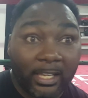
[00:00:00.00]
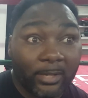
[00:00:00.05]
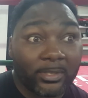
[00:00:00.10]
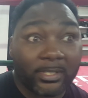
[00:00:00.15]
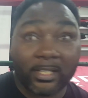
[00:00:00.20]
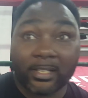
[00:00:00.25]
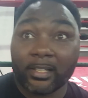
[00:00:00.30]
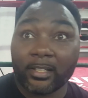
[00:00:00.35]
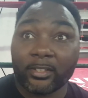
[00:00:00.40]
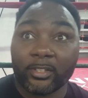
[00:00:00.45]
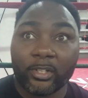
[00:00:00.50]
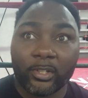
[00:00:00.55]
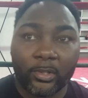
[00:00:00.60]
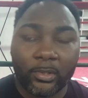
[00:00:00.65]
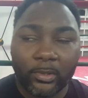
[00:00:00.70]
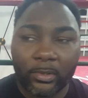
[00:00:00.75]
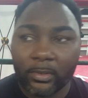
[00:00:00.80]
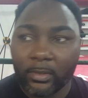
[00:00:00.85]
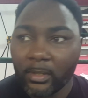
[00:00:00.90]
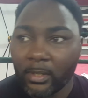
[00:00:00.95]
He was a good
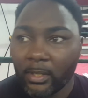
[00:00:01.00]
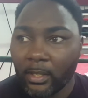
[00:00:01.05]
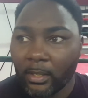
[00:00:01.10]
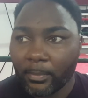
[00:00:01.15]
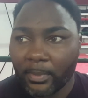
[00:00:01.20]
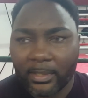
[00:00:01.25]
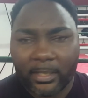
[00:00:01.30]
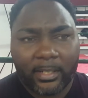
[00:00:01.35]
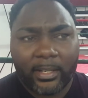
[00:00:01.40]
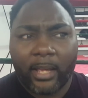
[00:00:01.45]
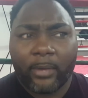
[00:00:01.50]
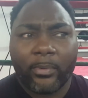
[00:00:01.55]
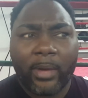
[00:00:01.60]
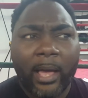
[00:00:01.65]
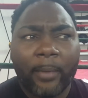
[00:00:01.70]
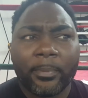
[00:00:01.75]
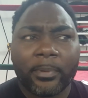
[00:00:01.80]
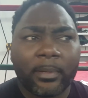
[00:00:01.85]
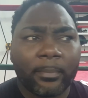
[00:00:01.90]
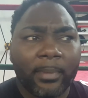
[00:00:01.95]
dude. But then they
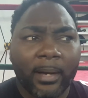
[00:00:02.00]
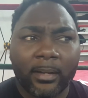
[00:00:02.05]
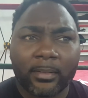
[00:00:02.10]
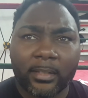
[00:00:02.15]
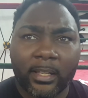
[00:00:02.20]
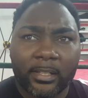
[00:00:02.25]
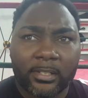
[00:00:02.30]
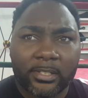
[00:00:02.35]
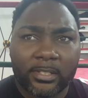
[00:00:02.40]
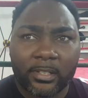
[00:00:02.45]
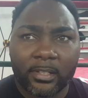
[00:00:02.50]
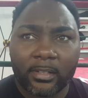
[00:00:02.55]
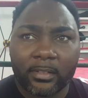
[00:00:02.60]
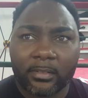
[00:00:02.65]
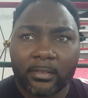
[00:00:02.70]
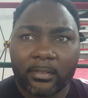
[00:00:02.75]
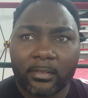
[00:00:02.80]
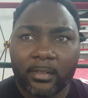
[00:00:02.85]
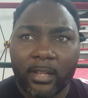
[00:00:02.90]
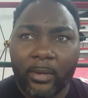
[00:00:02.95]
rapping about that
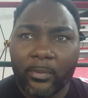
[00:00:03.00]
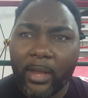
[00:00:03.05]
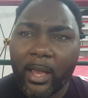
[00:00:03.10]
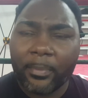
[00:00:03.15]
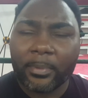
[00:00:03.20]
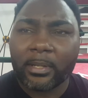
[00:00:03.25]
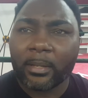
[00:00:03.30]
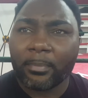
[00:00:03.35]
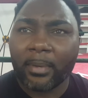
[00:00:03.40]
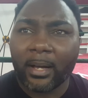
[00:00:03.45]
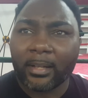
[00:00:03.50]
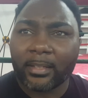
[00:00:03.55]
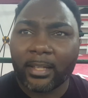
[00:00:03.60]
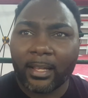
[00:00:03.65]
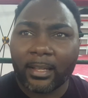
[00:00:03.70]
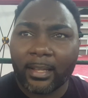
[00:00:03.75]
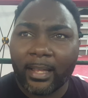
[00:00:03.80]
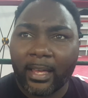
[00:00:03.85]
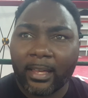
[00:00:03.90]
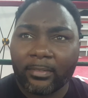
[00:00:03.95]
shit. They rapping about
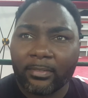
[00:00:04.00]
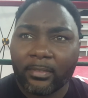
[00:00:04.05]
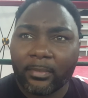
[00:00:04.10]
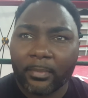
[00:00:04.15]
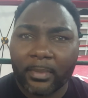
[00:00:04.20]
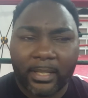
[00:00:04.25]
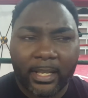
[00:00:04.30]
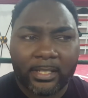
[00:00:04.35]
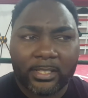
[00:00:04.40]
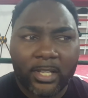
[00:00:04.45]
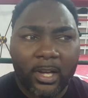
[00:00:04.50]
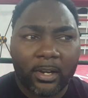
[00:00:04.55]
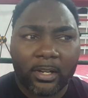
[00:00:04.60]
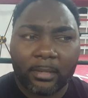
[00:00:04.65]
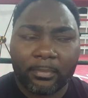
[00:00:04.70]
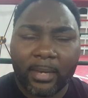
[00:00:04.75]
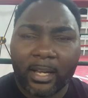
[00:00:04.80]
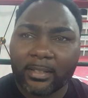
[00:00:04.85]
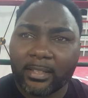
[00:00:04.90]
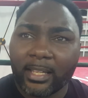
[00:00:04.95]
that life. But they
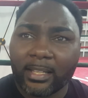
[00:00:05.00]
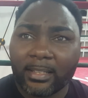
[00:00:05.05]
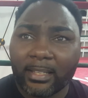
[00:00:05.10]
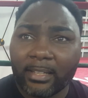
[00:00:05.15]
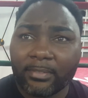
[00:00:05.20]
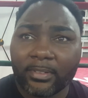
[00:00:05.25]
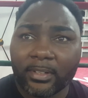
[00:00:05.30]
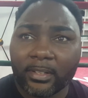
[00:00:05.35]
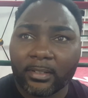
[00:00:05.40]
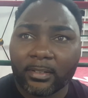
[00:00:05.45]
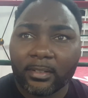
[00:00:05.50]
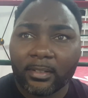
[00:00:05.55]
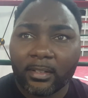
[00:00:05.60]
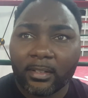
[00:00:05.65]
talking about they live it.